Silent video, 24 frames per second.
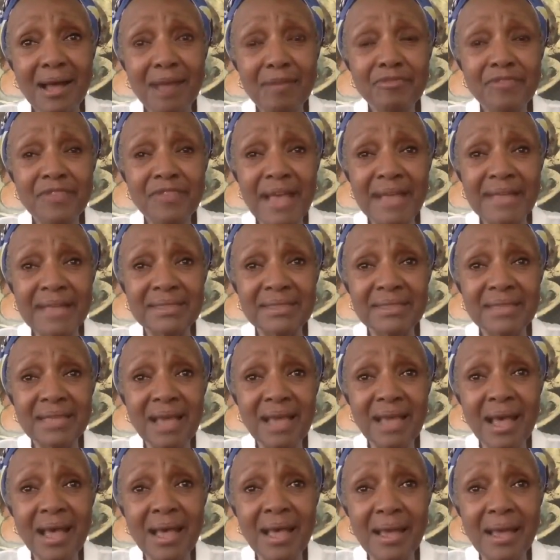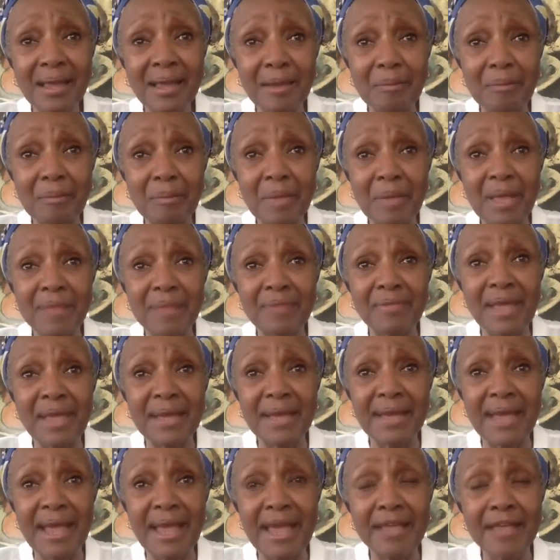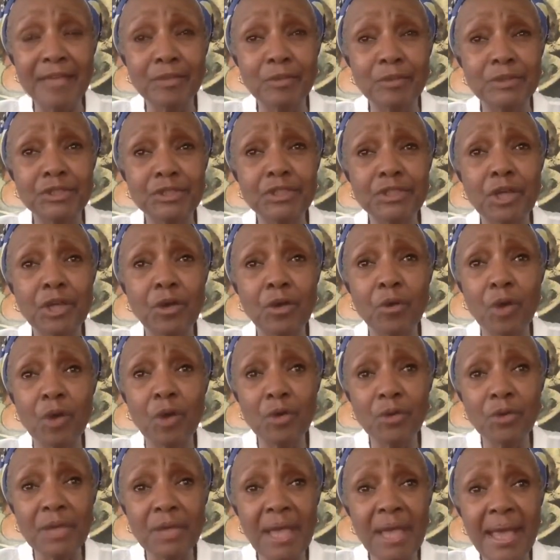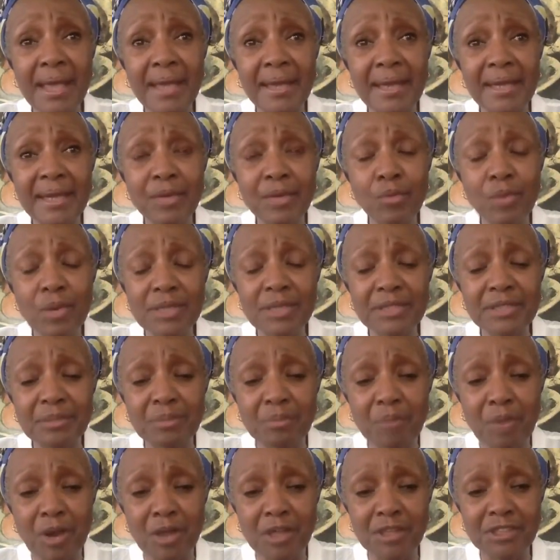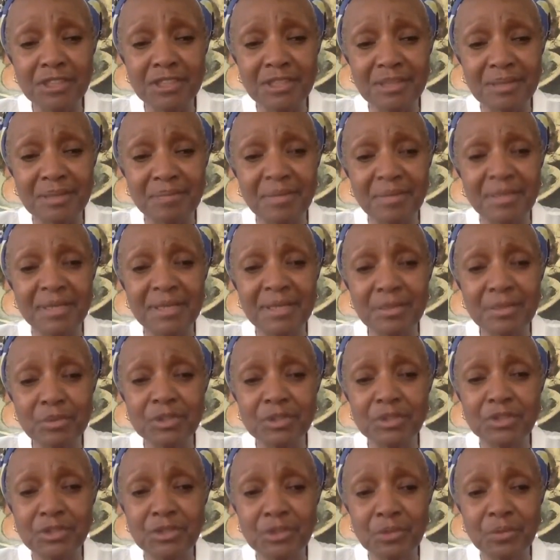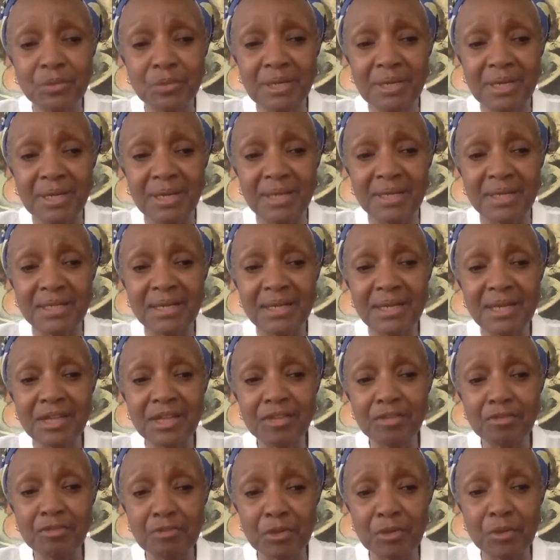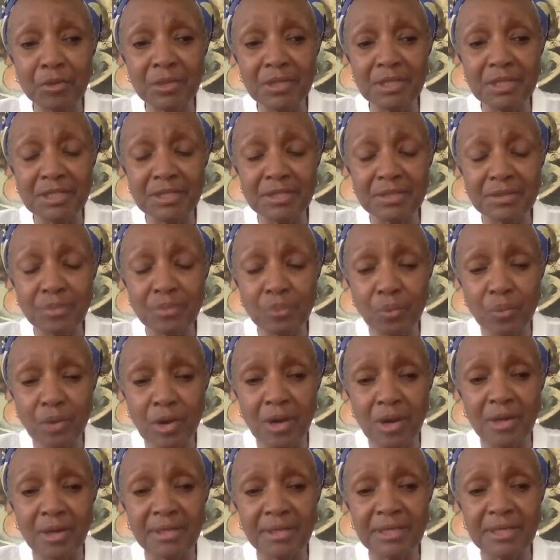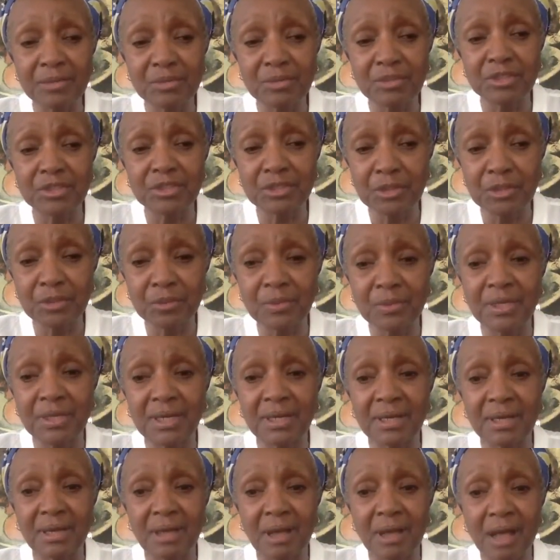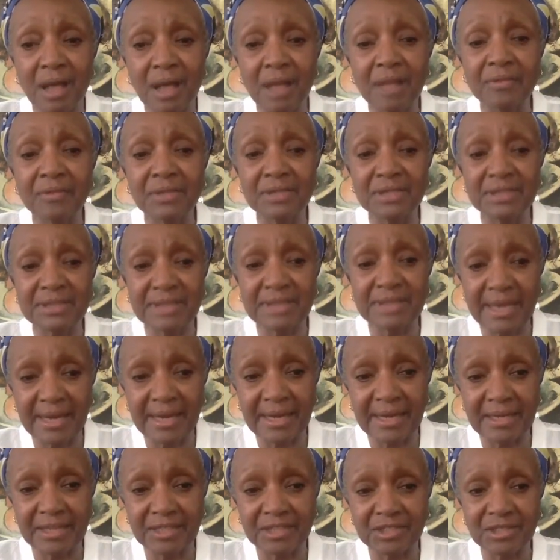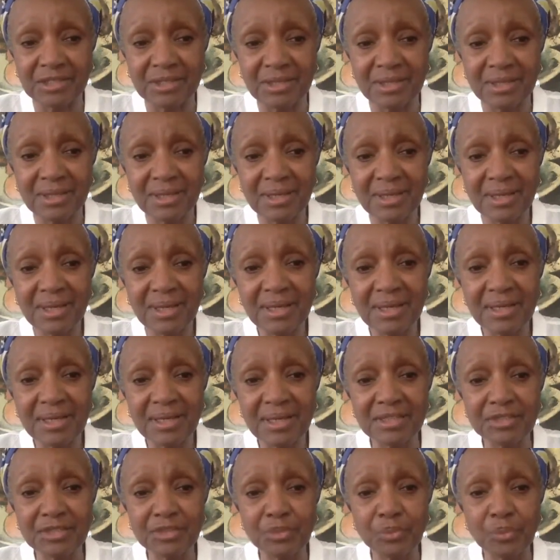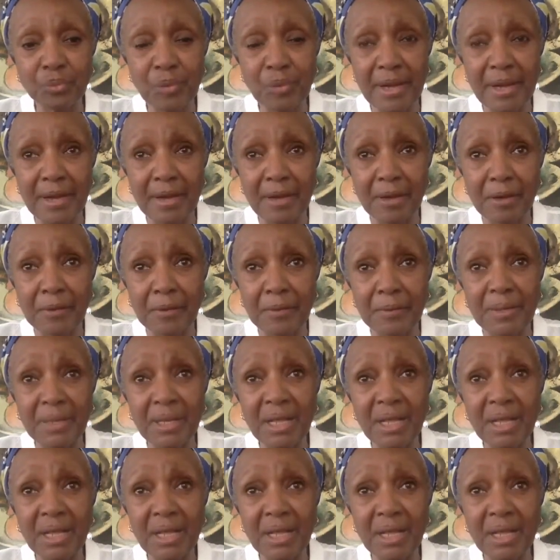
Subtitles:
of that time and that anguish. So, okay, he wasn't marching, but he was doing it through his work. He was doing it on the stage, is where